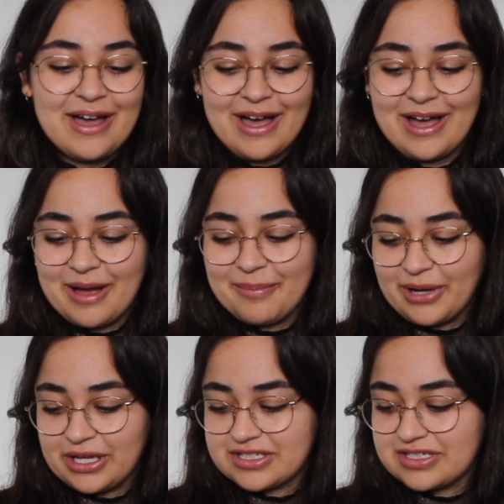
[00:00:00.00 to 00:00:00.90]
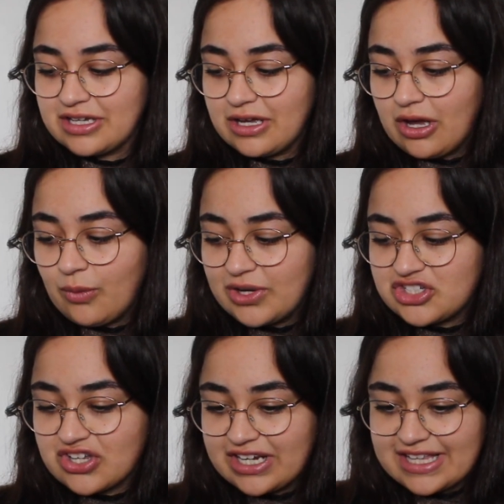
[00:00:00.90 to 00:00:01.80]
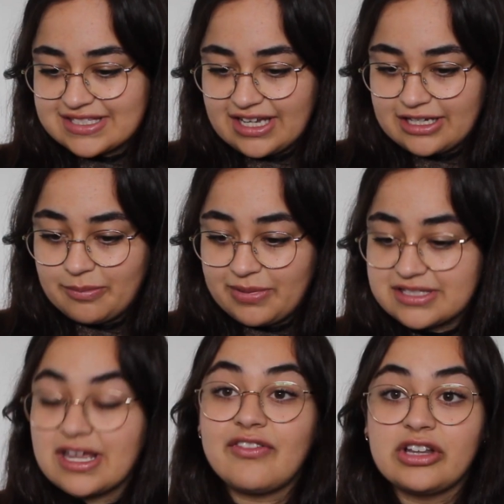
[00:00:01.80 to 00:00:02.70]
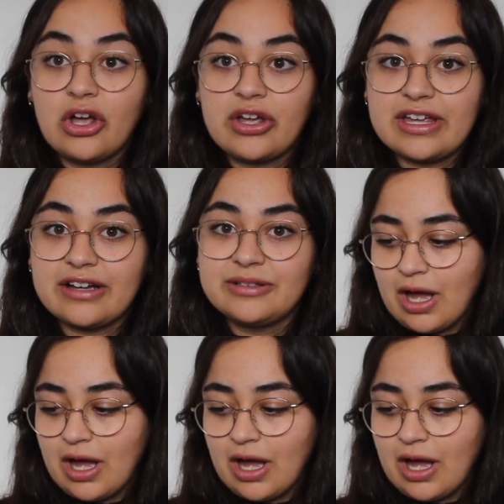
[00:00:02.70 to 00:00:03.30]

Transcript: But we're just gonna get started because I have a lot here.